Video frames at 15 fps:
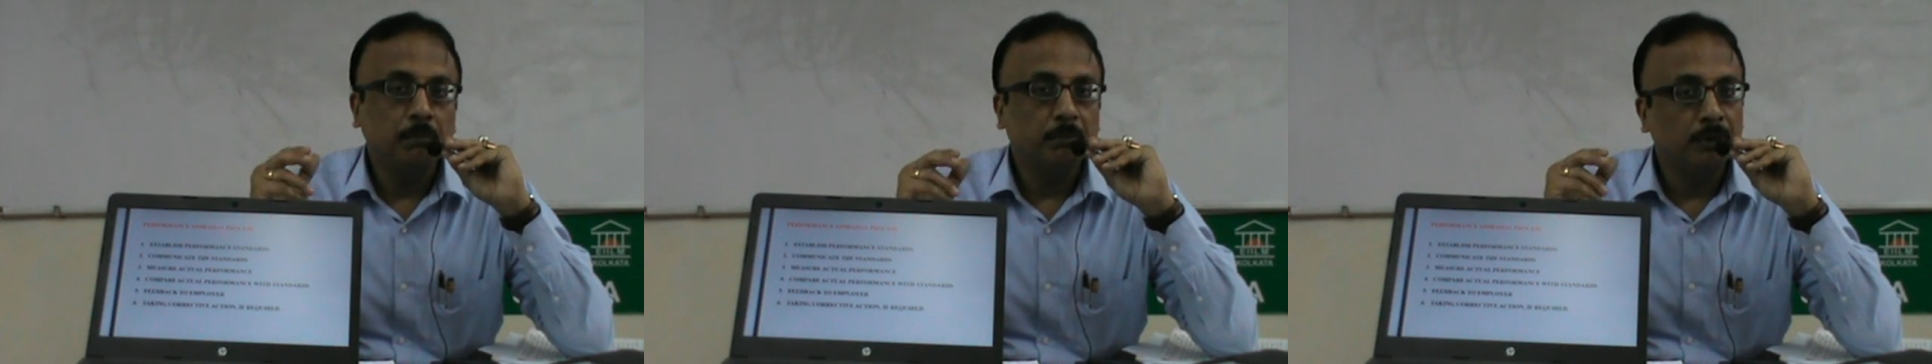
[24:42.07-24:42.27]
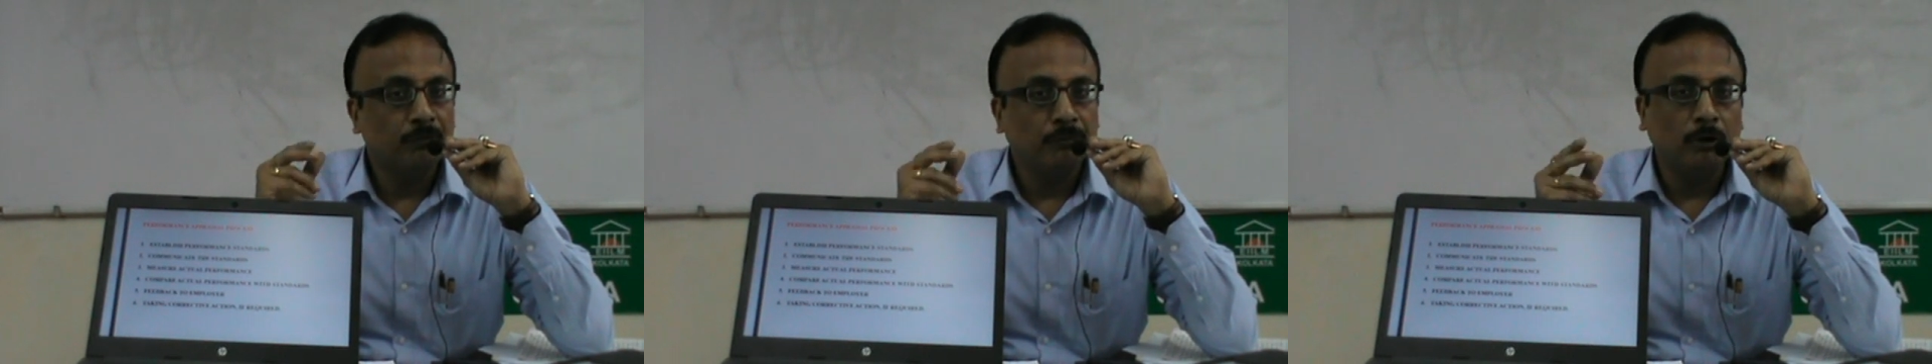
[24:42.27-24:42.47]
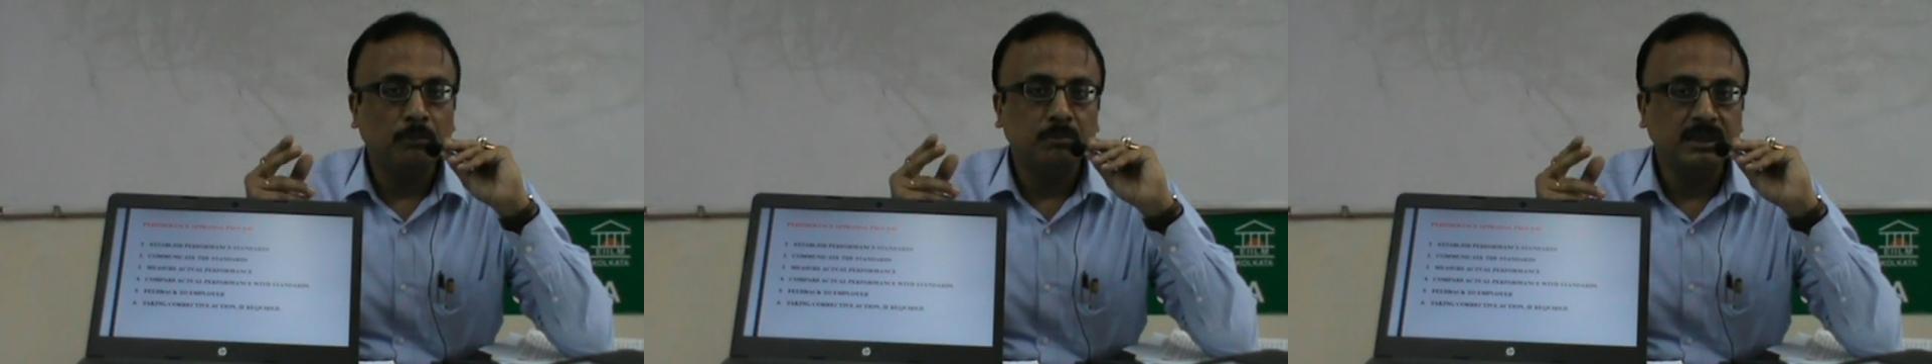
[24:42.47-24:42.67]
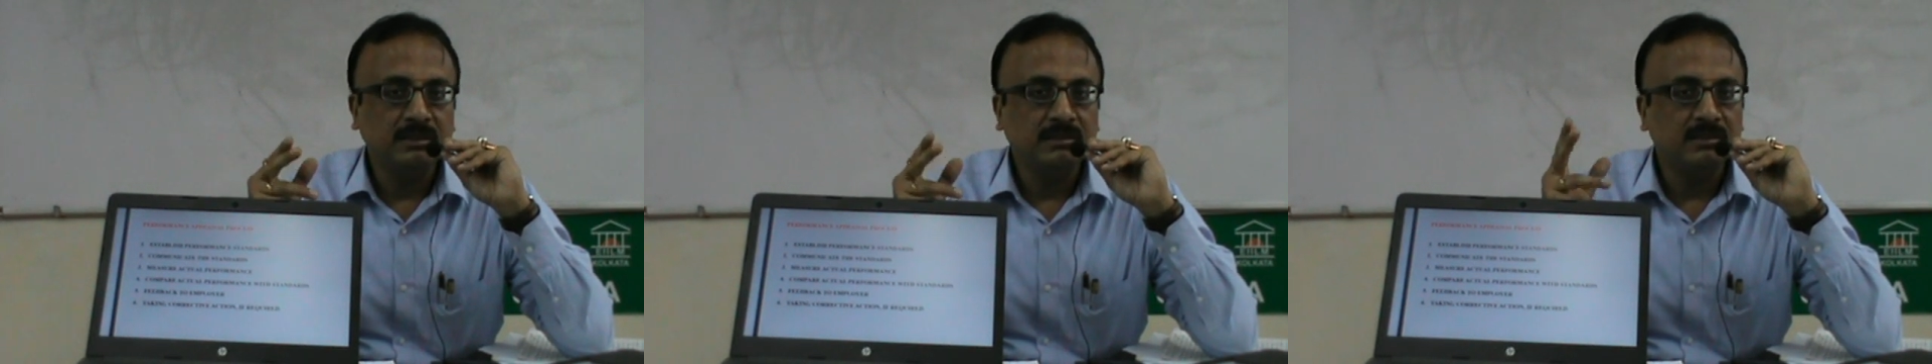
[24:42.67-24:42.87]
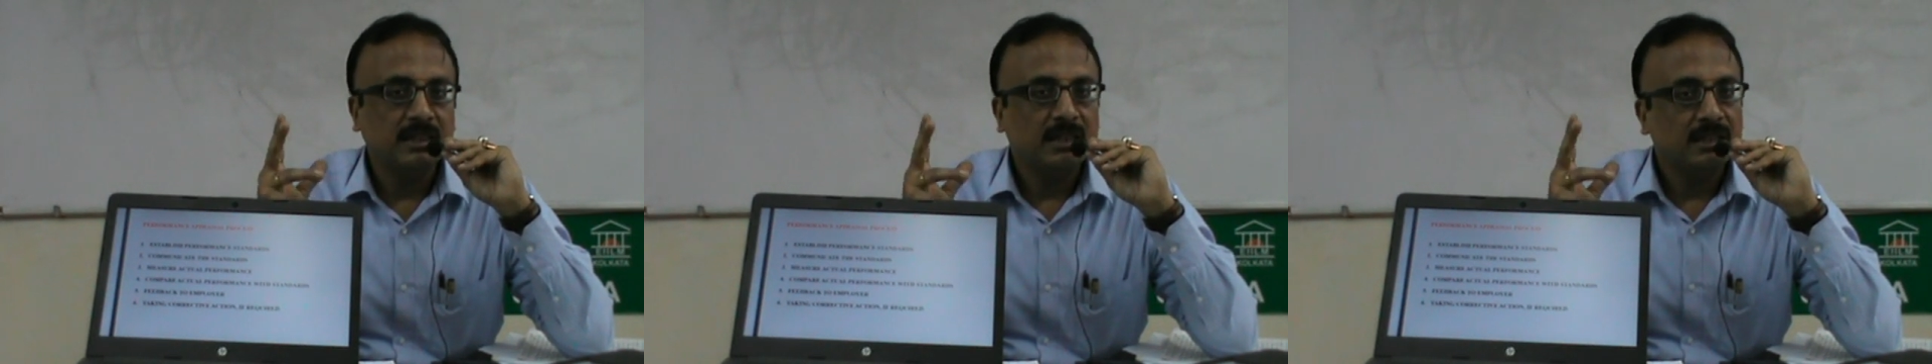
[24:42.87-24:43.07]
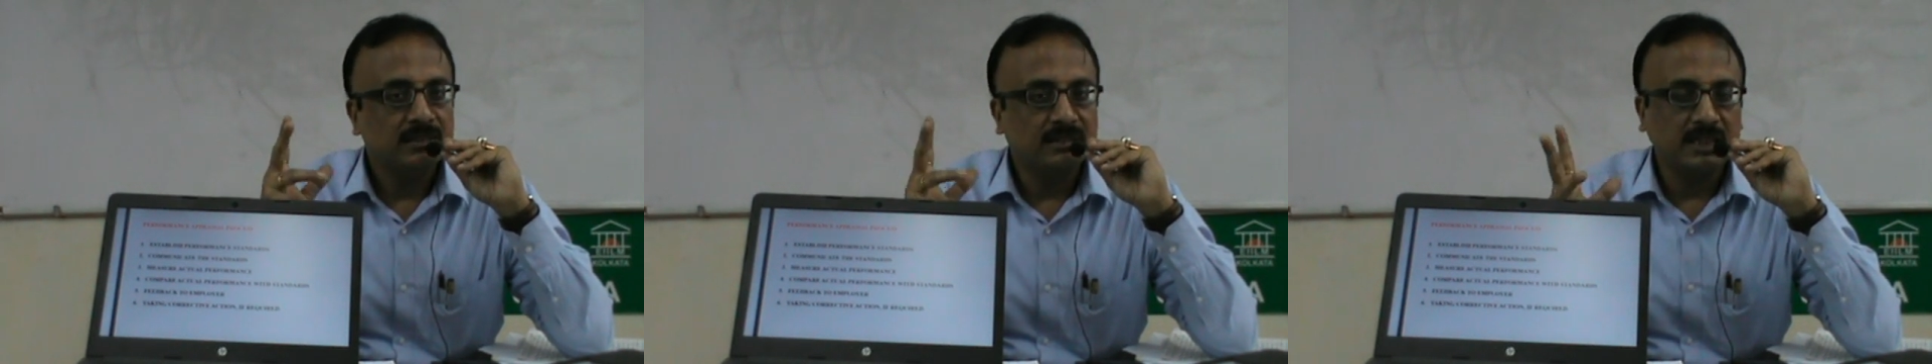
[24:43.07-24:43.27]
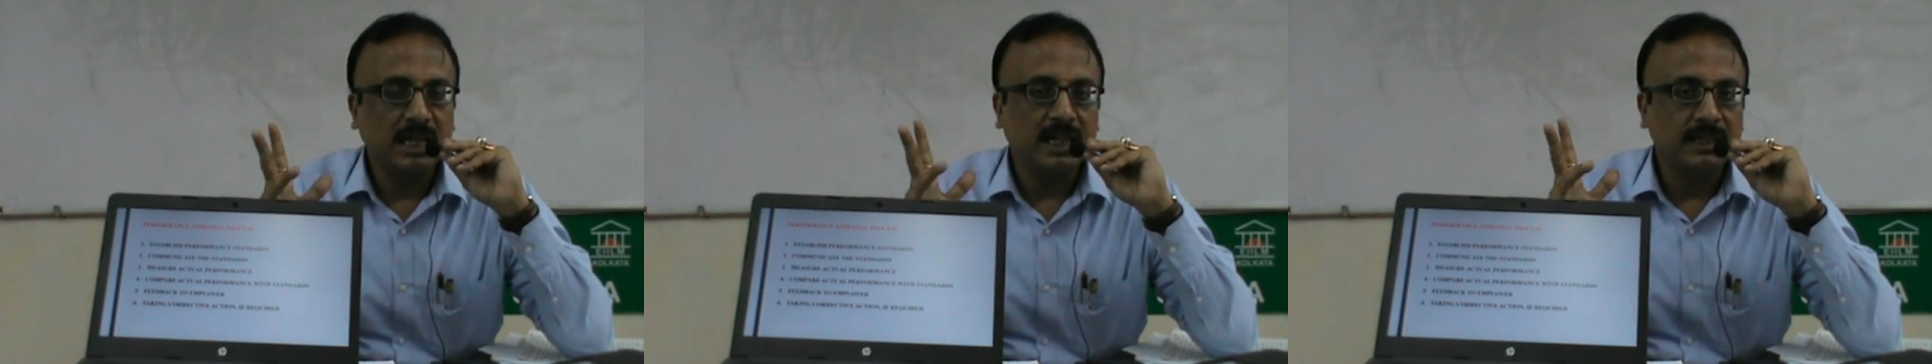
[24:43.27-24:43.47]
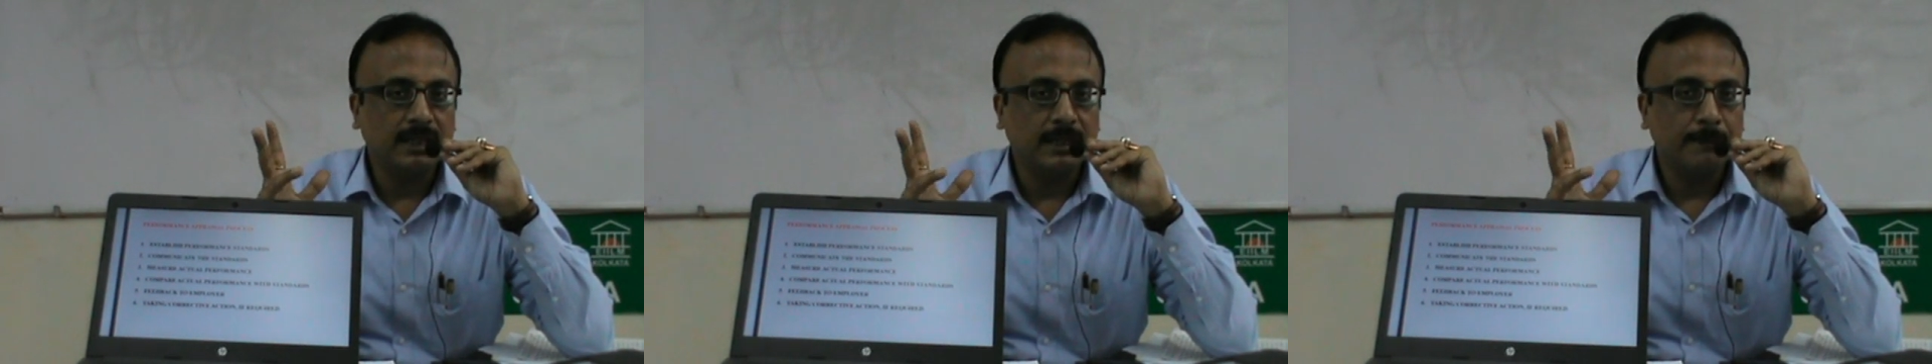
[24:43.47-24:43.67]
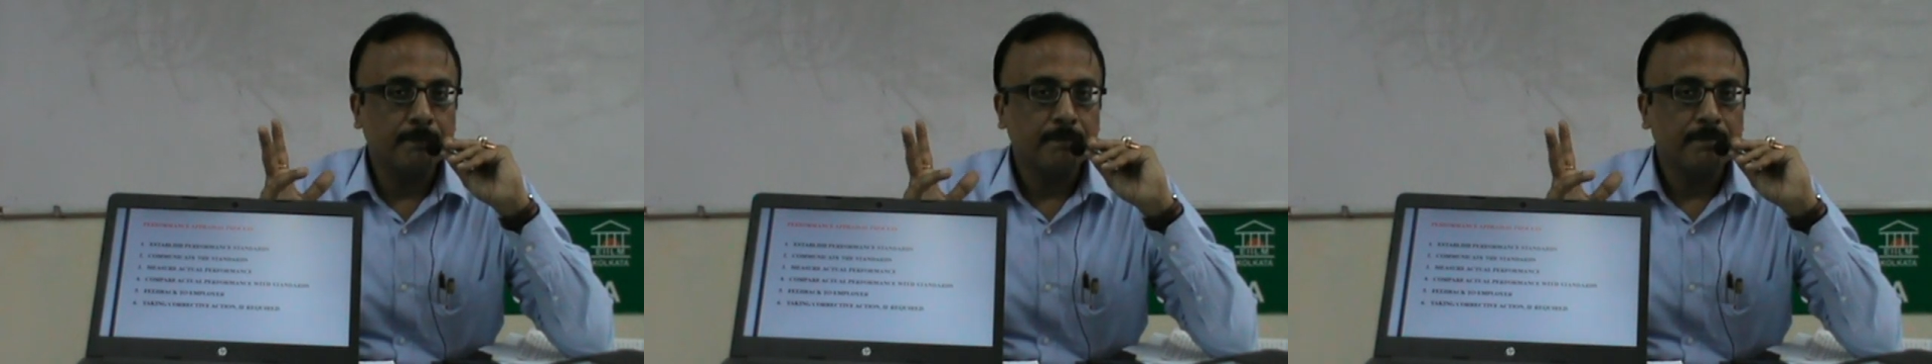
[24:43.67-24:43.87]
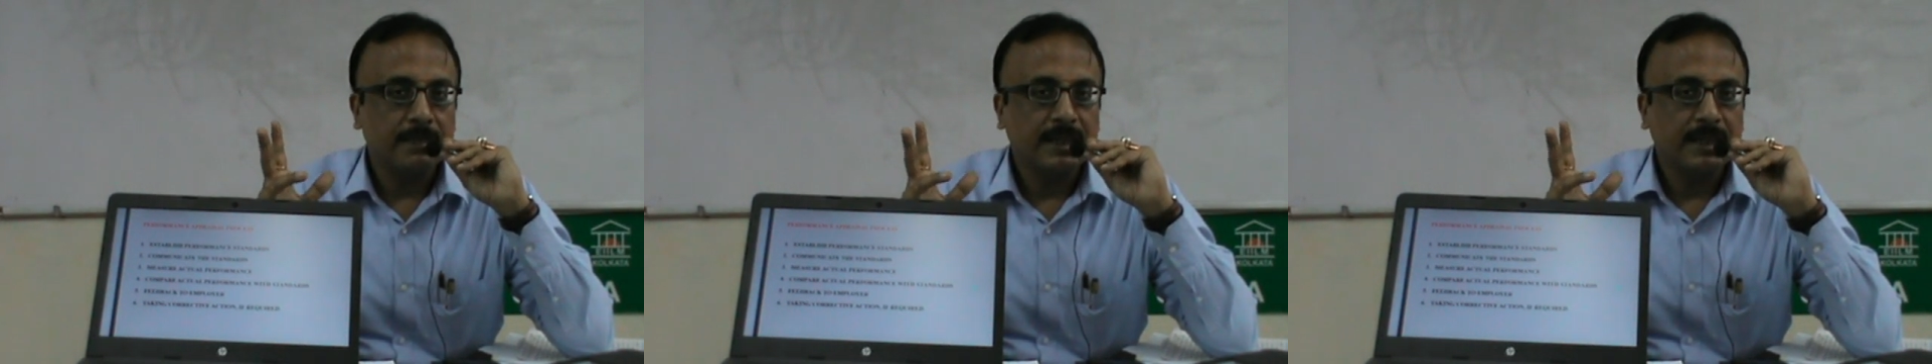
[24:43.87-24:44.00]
performance standard.